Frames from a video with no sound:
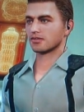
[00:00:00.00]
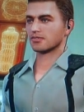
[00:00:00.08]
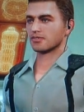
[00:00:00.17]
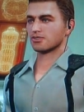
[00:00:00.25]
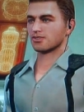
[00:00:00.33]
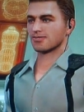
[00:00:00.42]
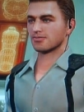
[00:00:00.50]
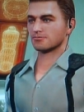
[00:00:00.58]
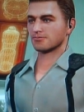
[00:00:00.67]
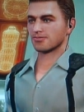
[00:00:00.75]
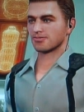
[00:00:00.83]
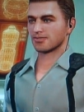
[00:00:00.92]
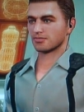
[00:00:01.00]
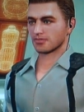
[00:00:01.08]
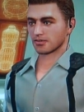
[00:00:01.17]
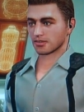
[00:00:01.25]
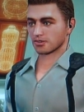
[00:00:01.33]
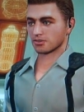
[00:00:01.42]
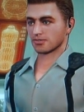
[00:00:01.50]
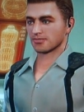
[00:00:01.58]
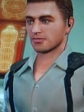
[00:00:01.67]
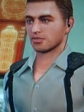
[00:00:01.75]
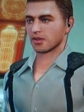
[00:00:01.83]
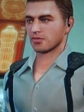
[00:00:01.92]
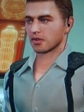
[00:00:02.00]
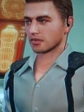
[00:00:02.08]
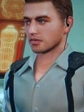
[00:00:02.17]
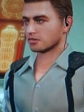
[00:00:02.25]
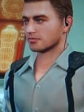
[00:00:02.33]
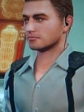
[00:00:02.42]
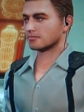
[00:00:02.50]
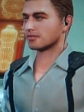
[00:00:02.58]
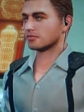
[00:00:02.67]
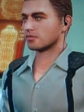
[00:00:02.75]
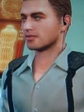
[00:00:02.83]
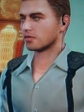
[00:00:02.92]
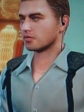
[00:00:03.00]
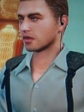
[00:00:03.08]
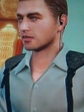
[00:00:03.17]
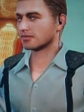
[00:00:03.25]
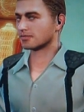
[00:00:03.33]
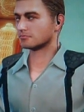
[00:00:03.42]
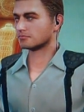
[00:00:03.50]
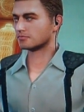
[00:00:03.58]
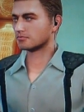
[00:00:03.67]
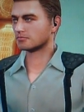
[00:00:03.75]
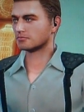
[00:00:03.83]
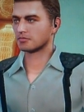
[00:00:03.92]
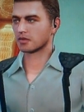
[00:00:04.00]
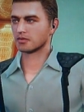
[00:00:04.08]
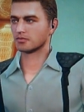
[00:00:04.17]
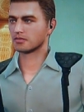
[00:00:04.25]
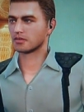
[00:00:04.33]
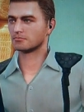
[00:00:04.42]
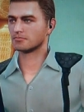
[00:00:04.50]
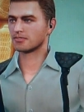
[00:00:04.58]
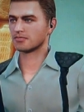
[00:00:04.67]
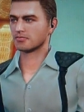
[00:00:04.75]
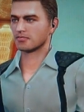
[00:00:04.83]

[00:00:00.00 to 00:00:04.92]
All right, me and the guards, who you already met when you woke up, pooled our petty